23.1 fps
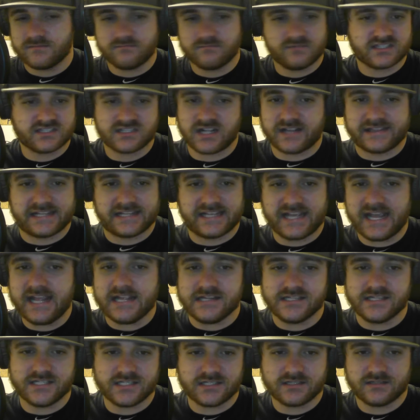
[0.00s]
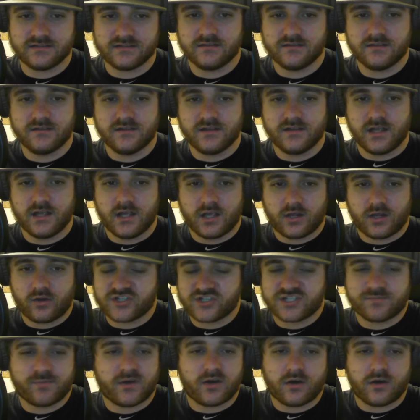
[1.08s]
That's not the case.
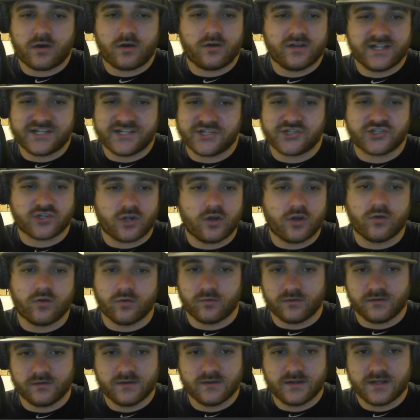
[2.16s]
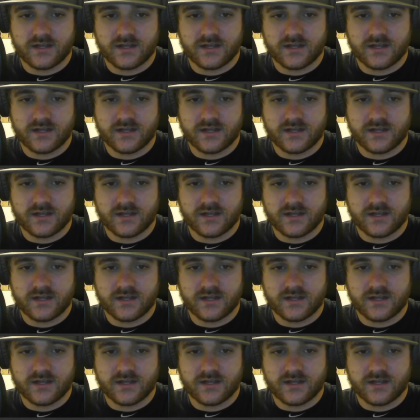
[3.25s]
Chris Paul has shown